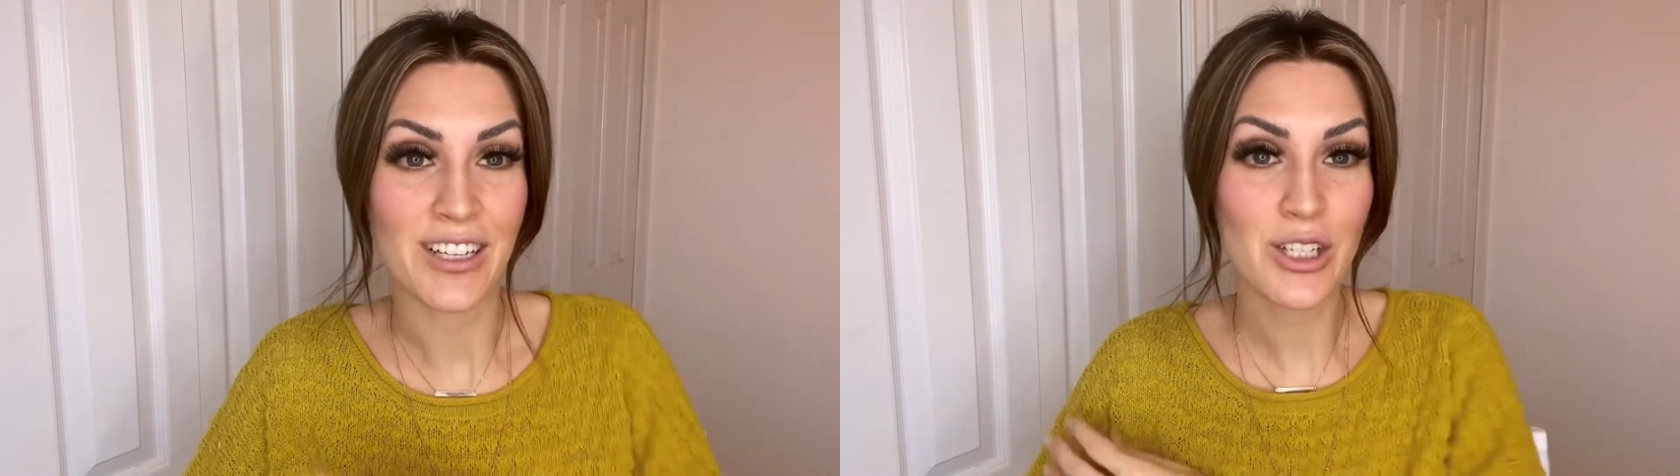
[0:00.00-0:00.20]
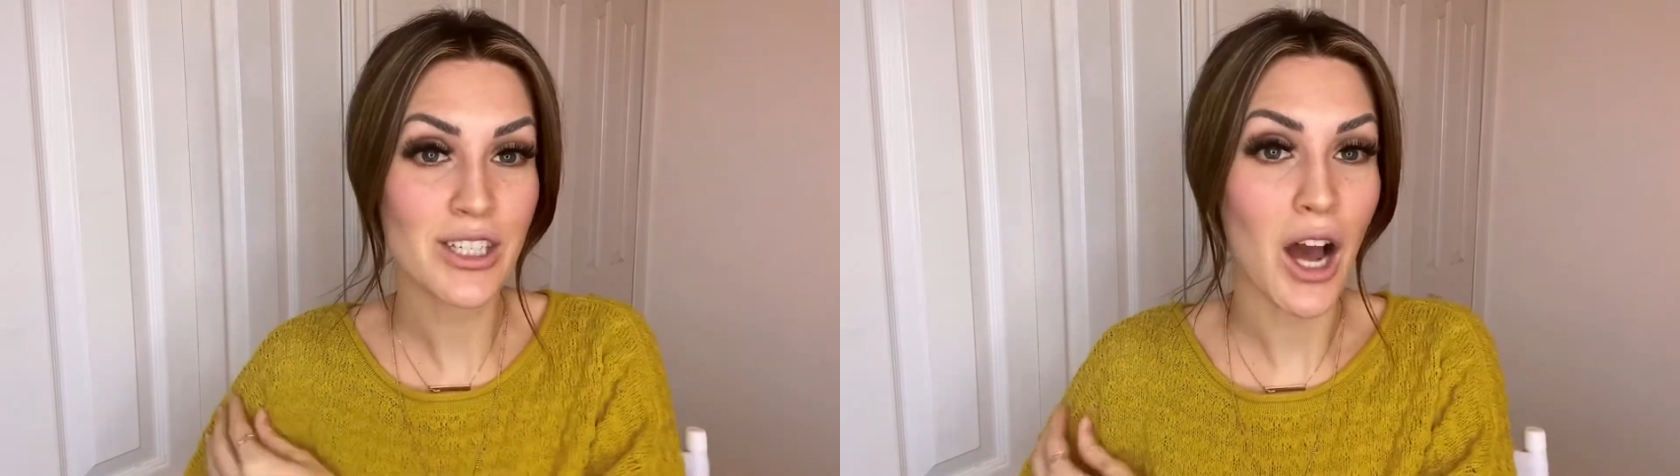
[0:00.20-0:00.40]

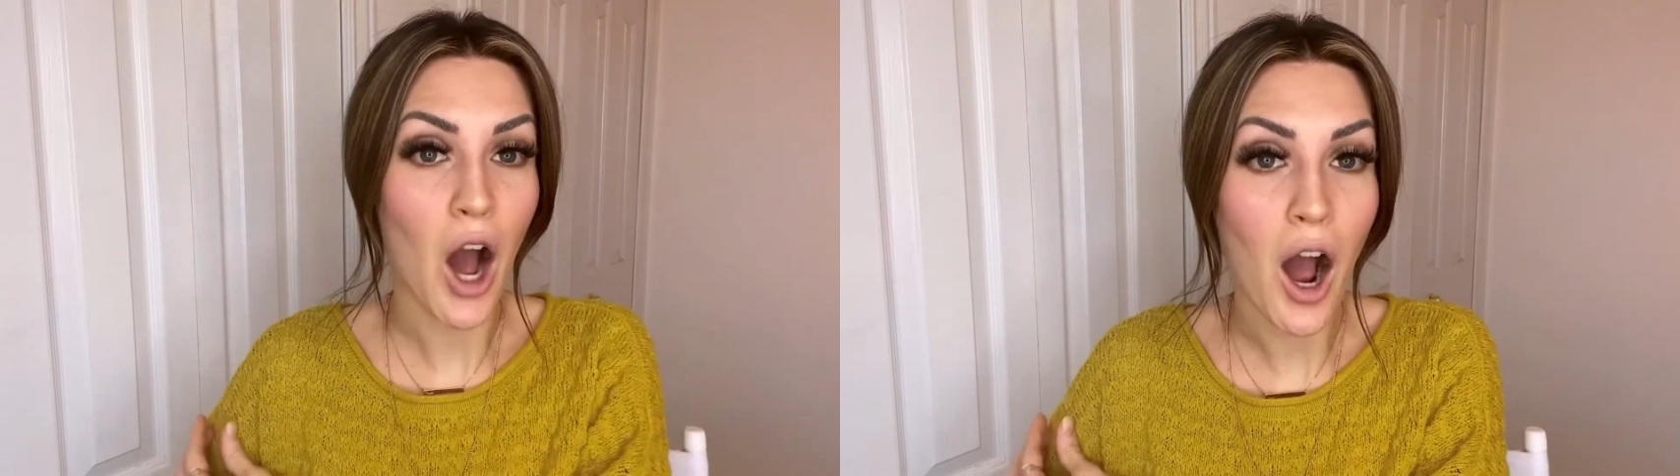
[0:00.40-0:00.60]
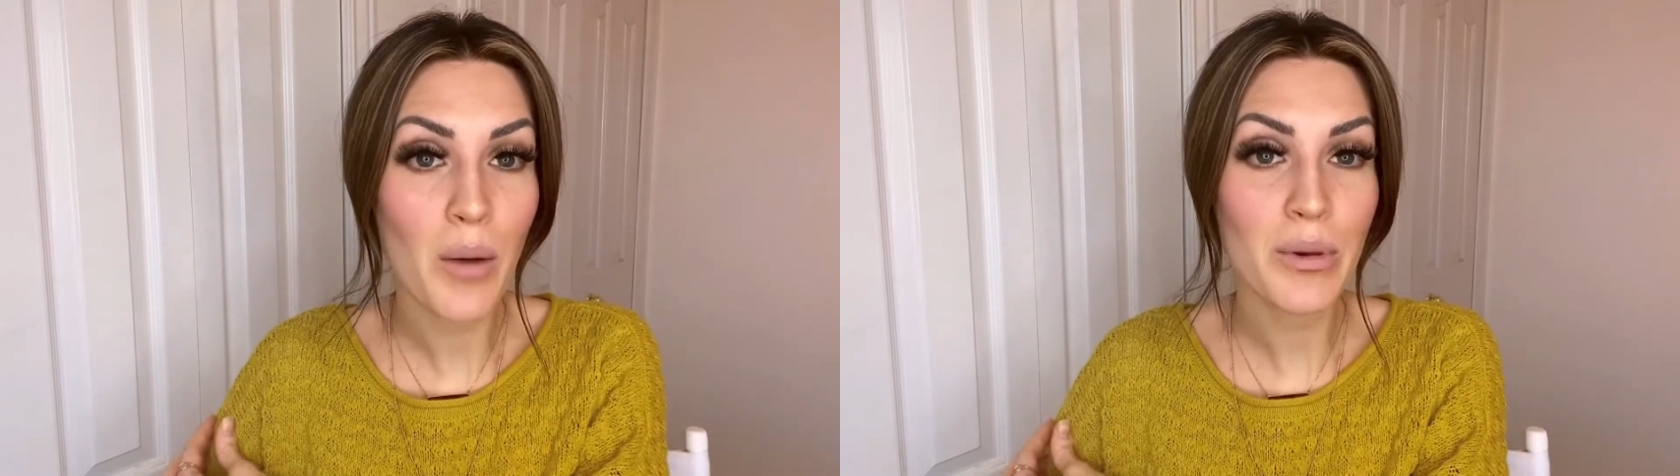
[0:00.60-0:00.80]
just a
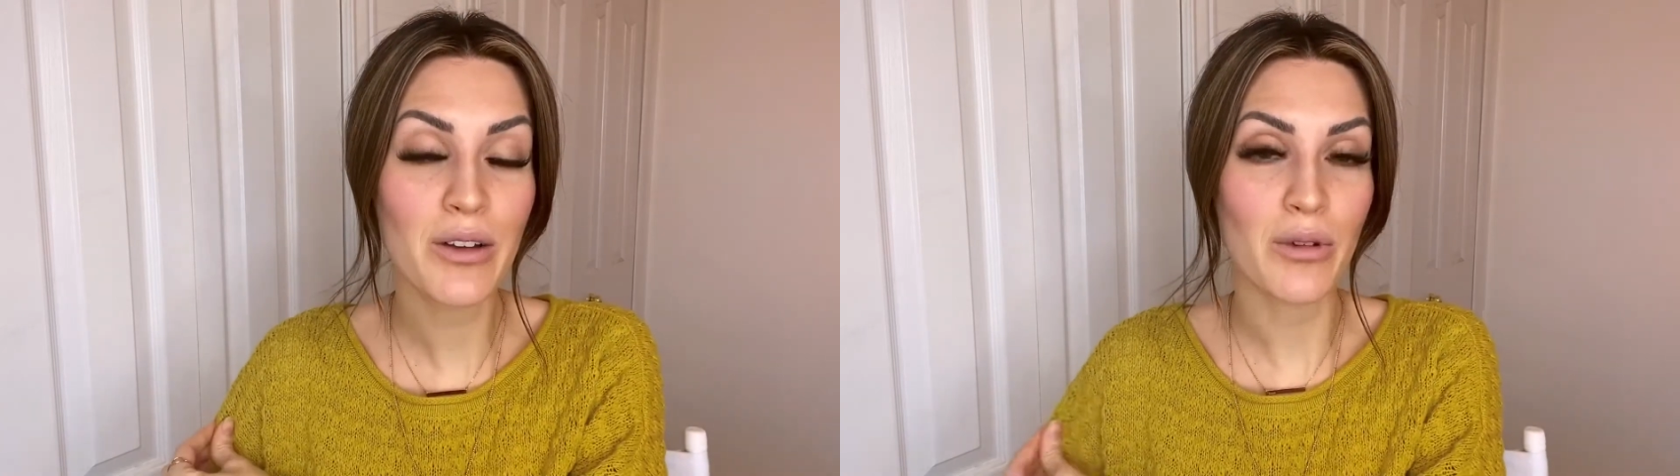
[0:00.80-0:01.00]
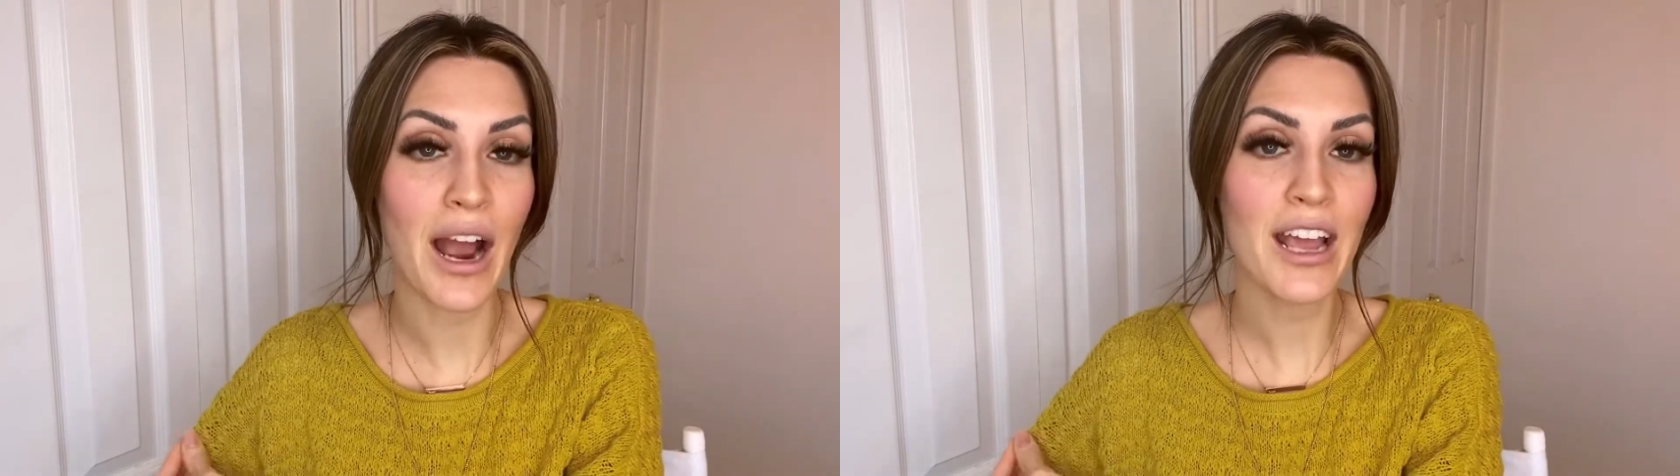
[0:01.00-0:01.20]
hobby,
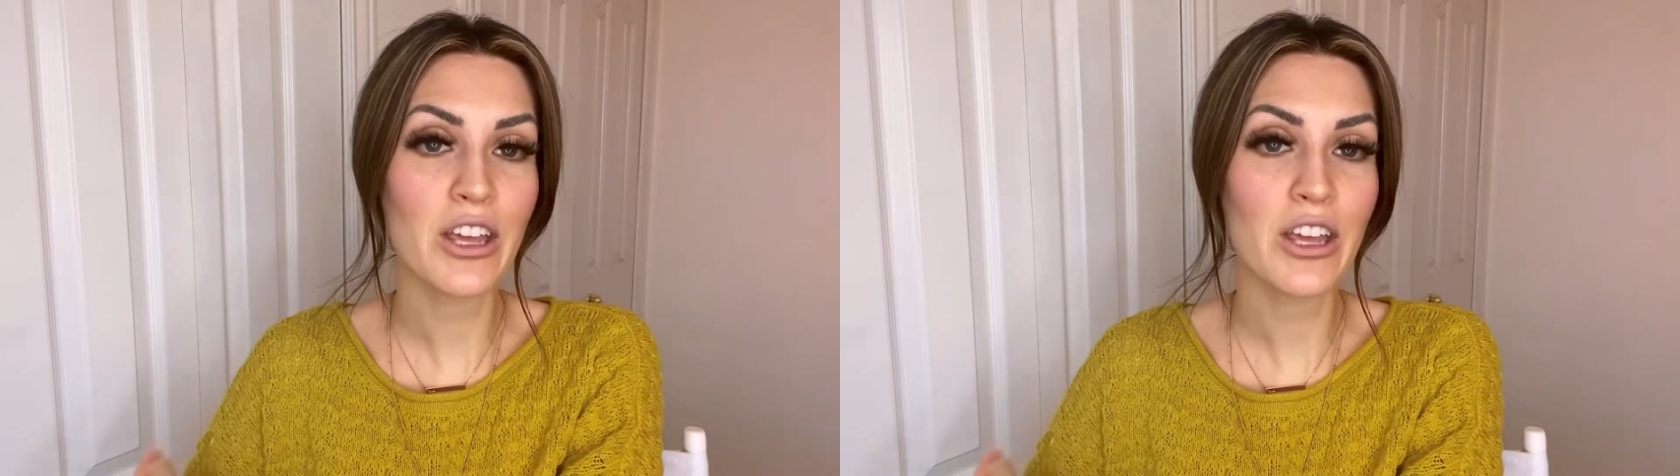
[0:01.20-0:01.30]
right?